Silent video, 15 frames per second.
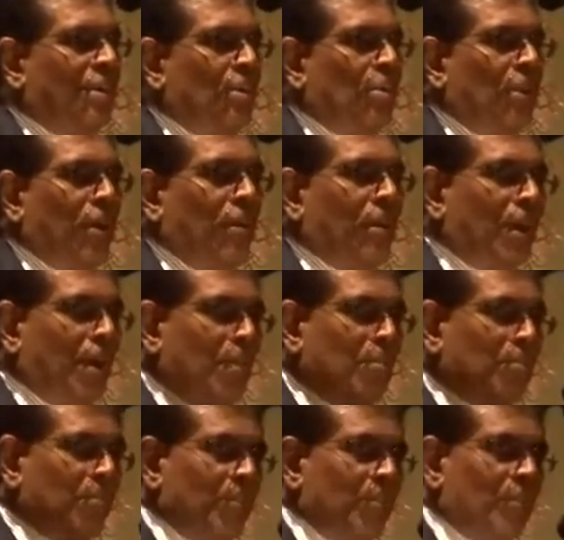who have
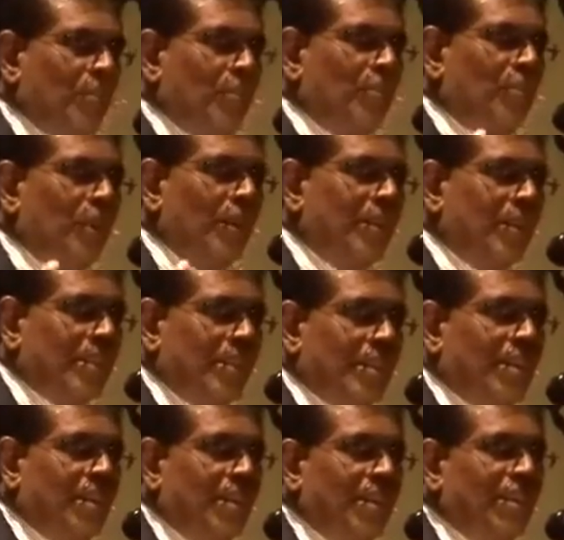come from various
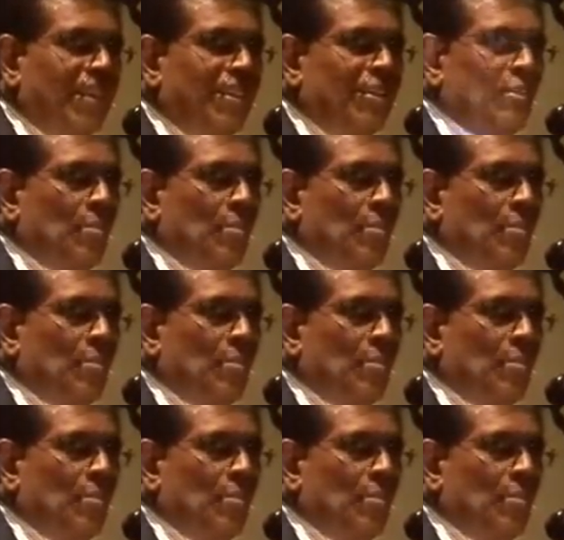countries.